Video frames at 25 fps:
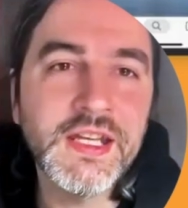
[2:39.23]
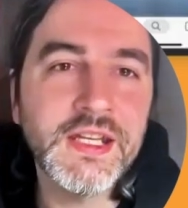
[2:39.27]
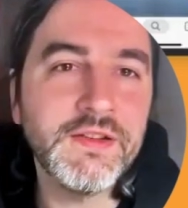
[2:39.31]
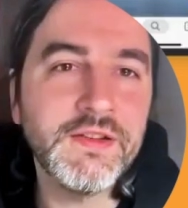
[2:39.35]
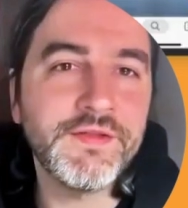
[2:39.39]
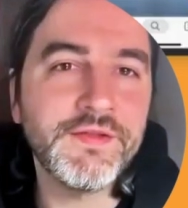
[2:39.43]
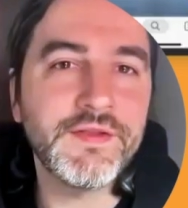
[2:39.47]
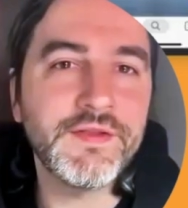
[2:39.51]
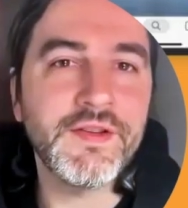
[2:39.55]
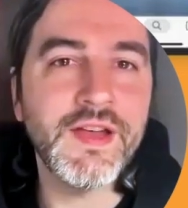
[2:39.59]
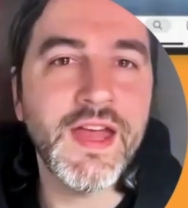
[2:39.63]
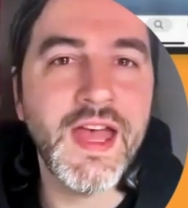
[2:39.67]

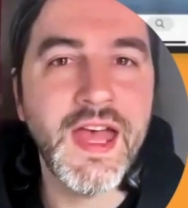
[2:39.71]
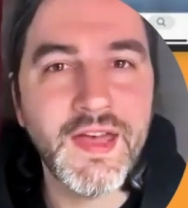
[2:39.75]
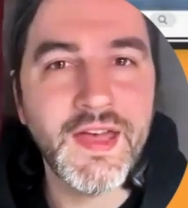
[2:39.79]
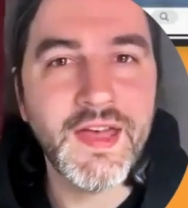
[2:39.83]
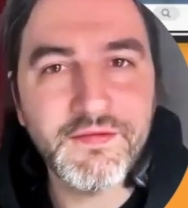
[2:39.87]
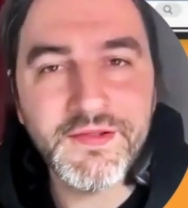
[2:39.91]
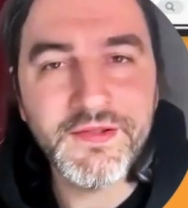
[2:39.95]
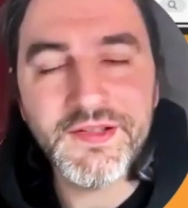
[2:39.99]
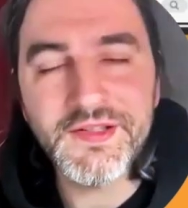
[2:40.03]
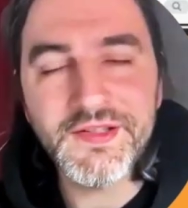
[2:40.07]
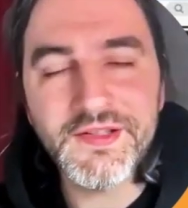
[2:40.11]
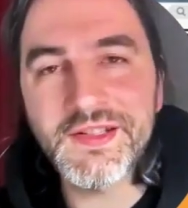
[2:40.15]
If you
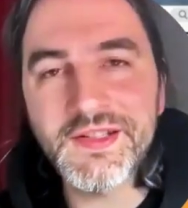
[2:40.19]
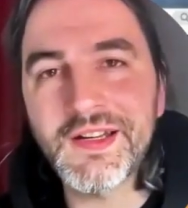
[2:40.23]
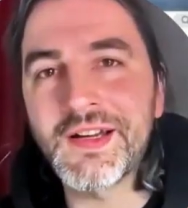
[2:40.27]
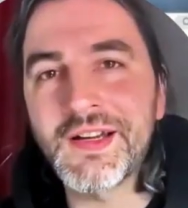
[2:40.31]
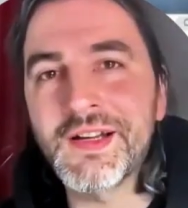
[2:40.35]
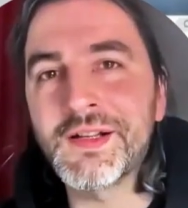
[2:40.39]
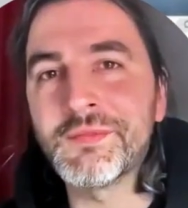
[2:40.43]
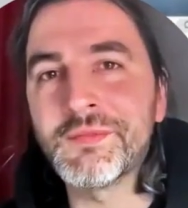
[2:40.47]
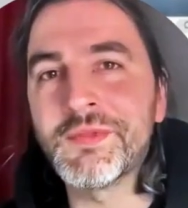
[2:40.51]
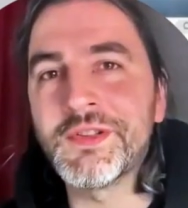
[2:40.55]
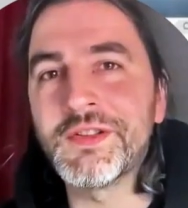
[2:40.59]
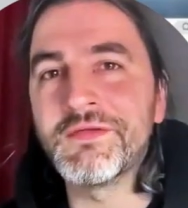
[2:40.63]
haven't,
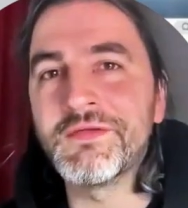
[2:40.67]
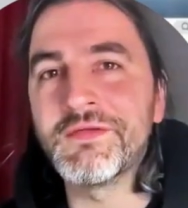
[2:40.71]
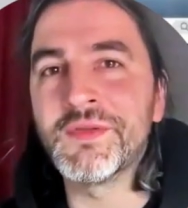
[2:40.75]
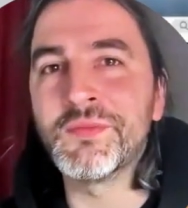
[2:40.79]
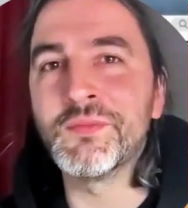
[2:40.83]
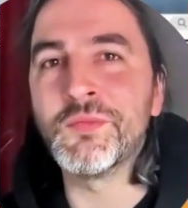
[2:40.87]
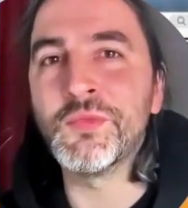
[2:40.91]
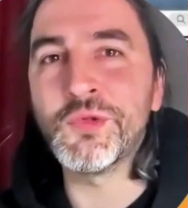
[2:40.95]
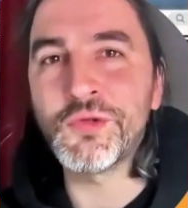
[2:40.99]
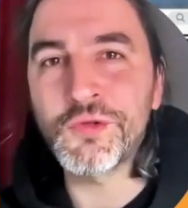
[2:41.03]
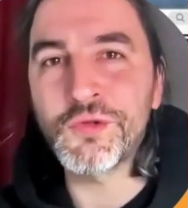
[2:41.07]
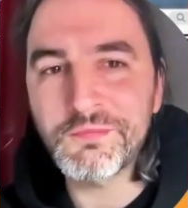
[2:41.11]
I'll be
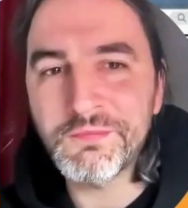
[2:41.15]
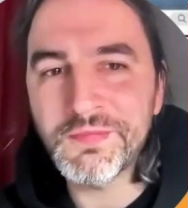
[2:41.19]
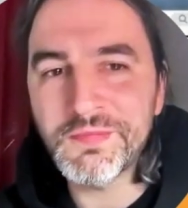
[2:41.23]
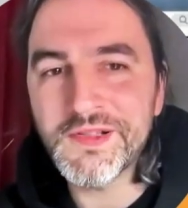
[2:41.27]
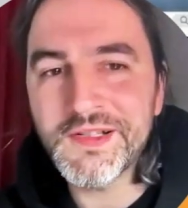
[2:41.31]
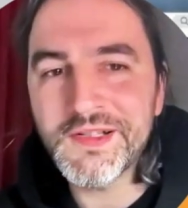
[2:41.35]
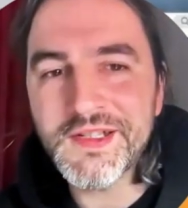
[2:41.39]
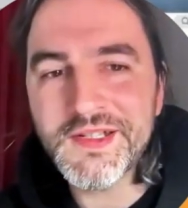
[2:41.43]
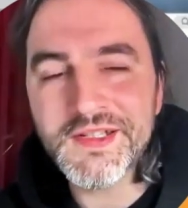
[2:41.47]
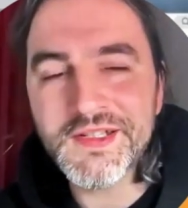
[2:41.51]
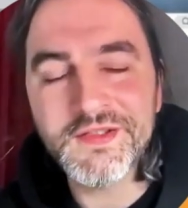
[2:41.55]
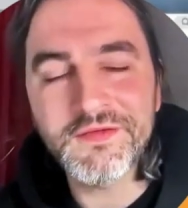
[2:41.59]
even more
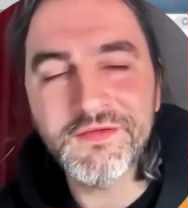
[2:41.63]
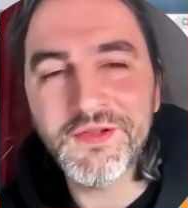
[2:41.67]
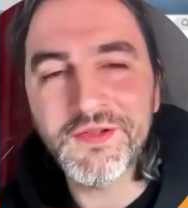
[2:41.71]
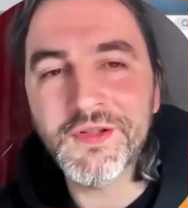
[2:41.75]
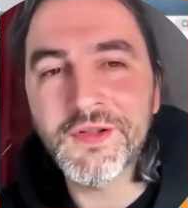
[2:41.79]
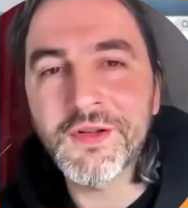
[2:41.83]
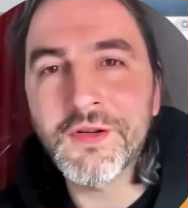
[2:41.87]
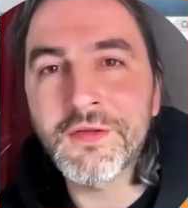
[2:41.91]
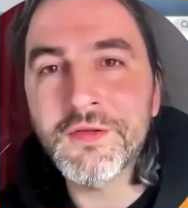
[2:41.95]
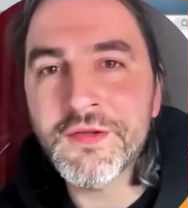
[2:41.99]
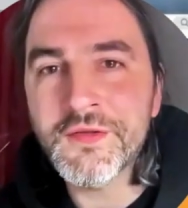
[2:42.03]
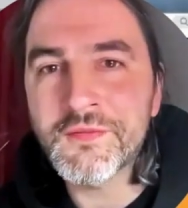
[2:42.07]
pleased if you
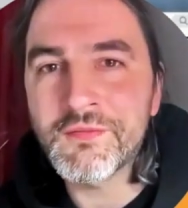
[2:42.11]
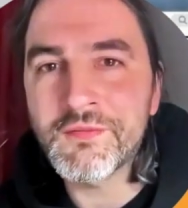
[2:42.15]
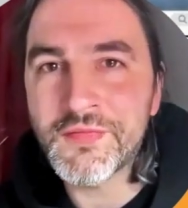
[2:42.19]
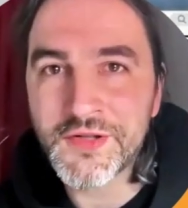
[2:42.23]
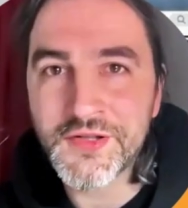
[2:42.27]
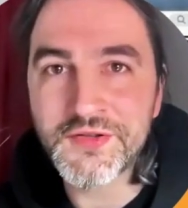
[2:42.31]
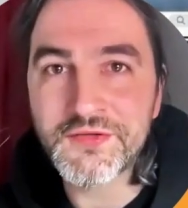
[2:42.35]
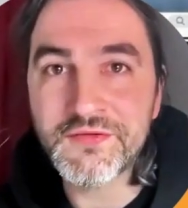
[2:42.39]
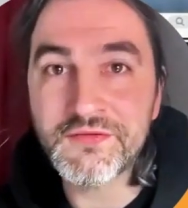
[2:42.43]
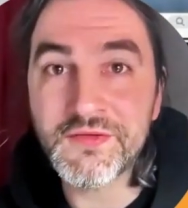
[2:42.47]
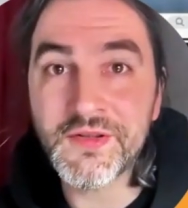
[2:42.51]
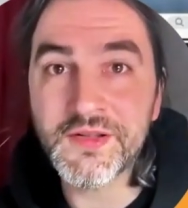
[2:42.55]
go to
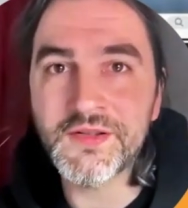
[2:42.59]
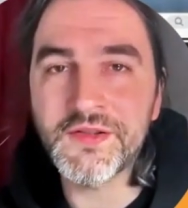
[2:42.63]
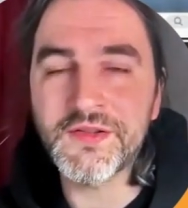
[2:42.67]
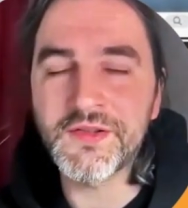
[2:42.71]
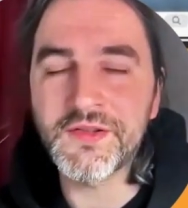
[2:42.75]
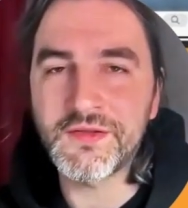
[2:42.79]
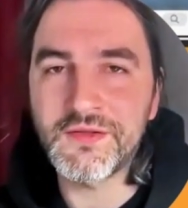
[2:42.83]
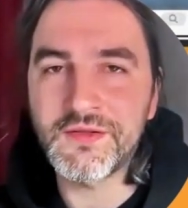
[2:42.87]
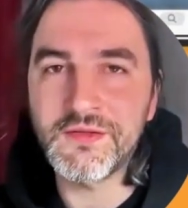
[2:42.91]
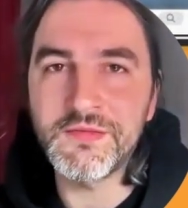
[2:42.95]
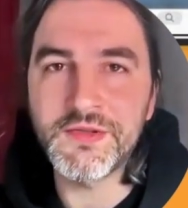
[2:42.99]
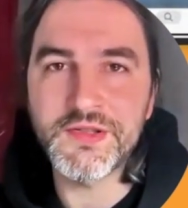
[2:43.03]

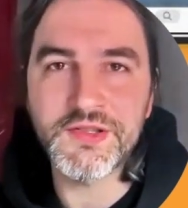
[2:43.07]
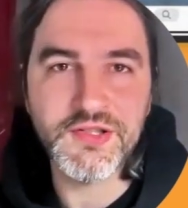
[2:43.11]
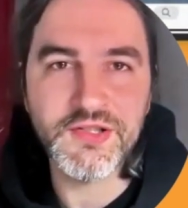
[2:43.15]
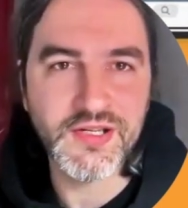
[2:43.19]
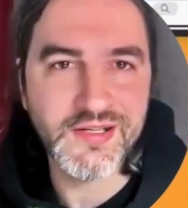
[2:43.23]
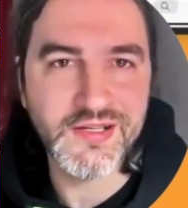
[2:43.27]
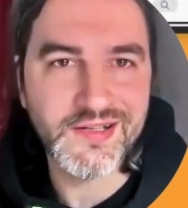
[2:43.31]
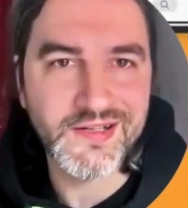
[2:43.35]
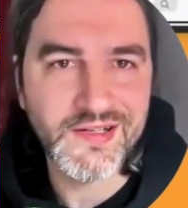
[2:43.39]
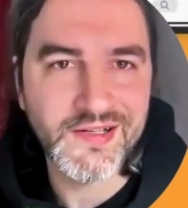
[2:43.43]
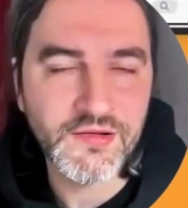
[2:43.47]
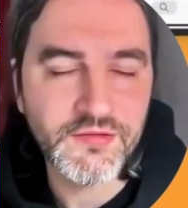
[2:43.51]
BranchTrack.com and
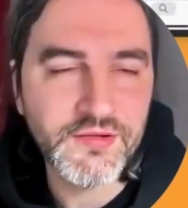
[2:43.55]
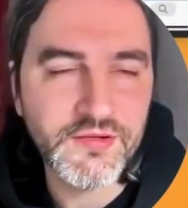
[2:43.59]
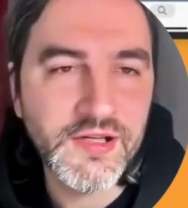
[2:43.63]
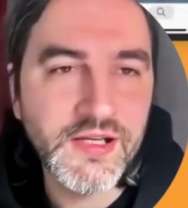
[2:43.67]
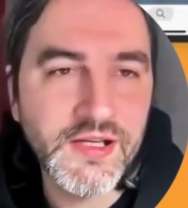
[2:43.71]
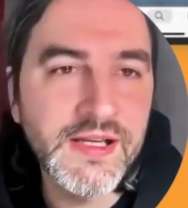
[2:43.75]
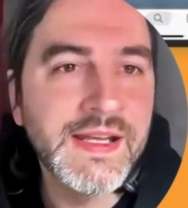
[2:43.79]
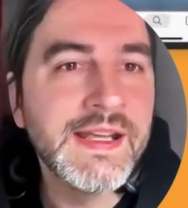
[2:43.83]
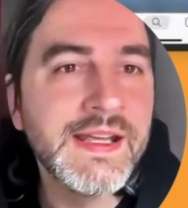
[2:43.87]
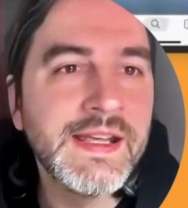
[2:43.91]
check it out.